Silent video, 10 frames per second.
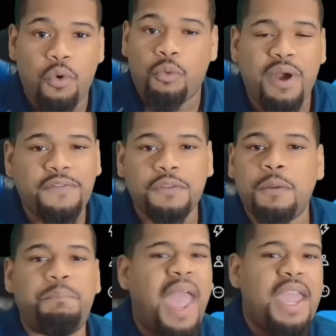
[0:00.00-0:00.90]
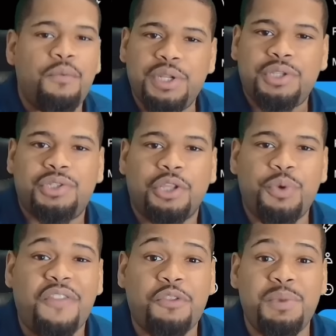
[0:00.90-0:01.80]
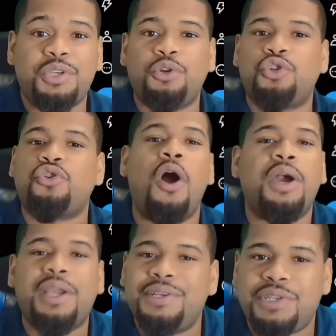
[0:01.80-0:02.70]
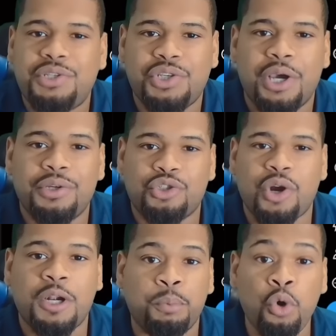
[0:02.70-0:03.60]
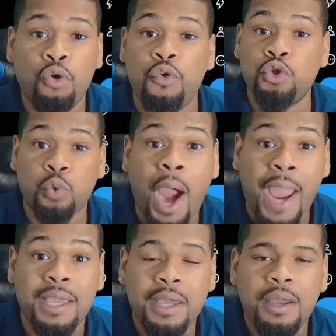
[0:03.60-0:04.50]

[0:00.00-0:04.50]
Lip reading: We don't have to debate with each other. We don't have to be so strong against each other trying to prove who's right,